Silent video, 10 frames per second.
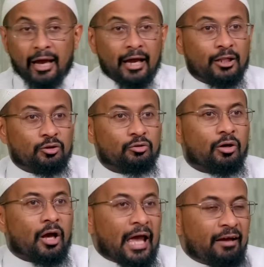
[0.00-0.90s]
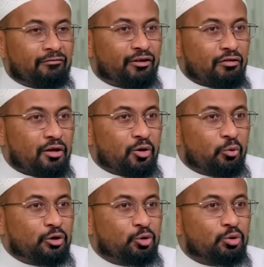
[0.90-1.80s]
And everything
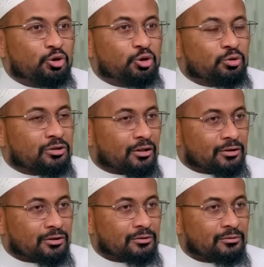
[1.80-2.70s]
we do is useless.